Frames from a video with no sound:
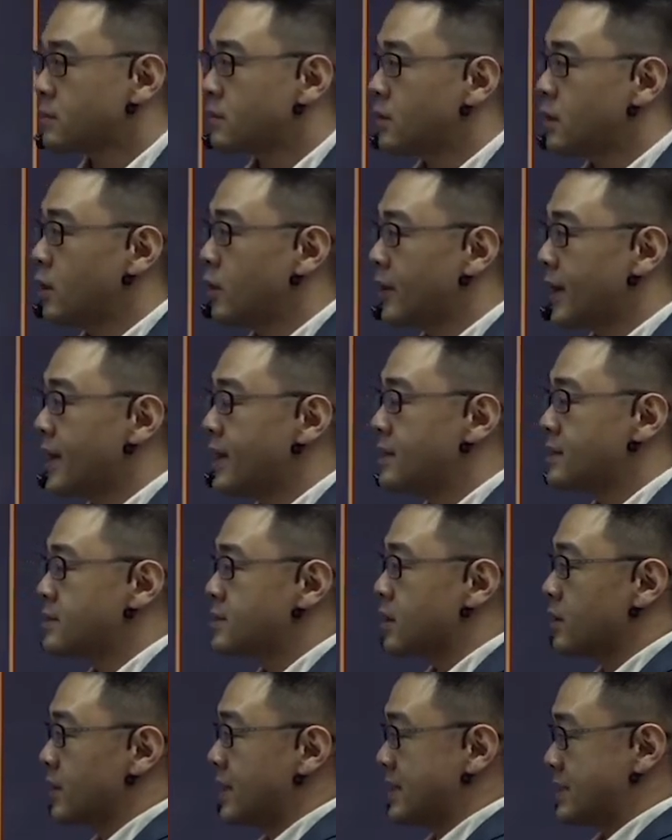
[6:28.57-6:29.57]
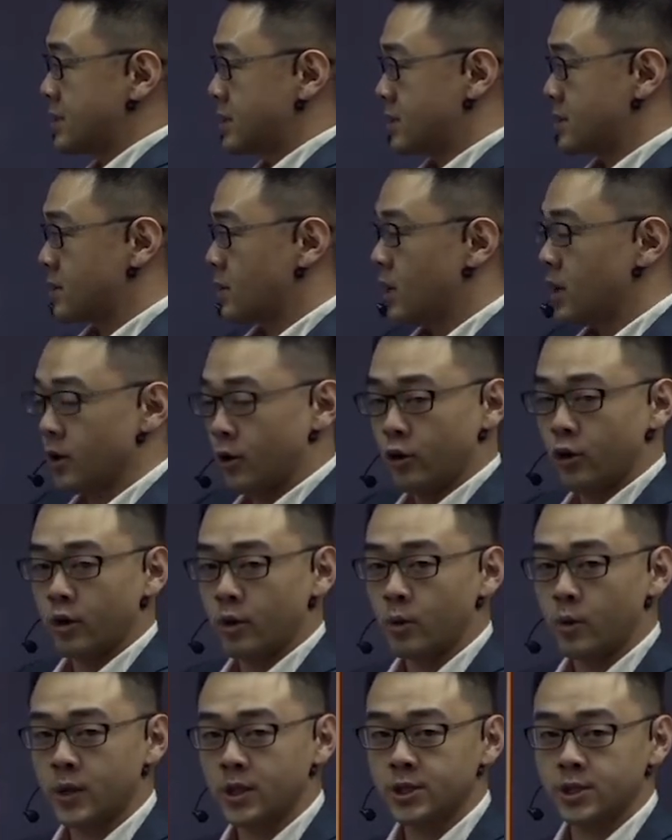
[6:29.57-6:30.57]
Okay, so it's a good
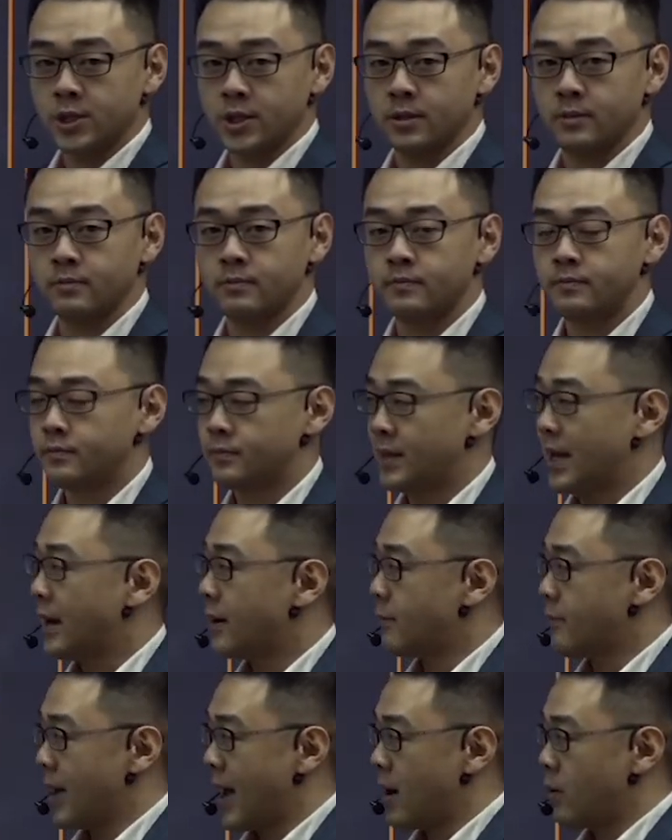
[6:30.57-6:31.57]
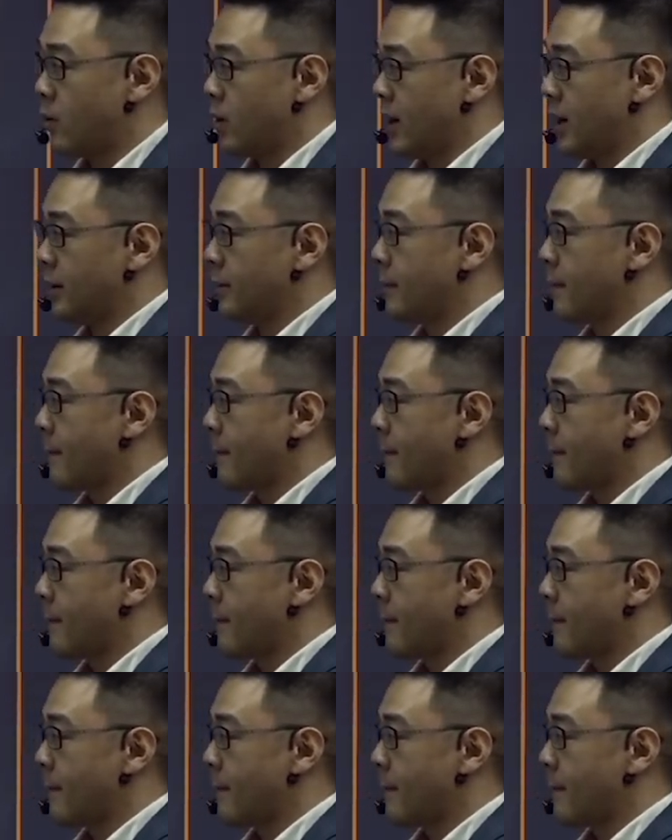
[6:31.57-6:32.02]
question, not a bad one.